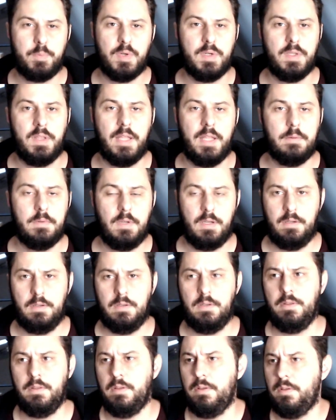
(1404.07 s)

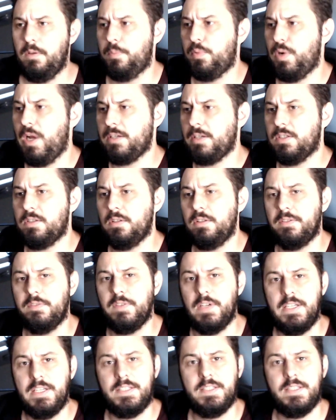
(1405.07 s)
the practical
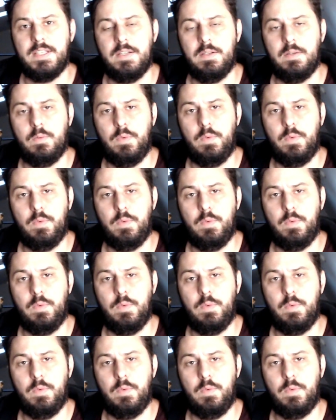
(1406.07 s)
advice that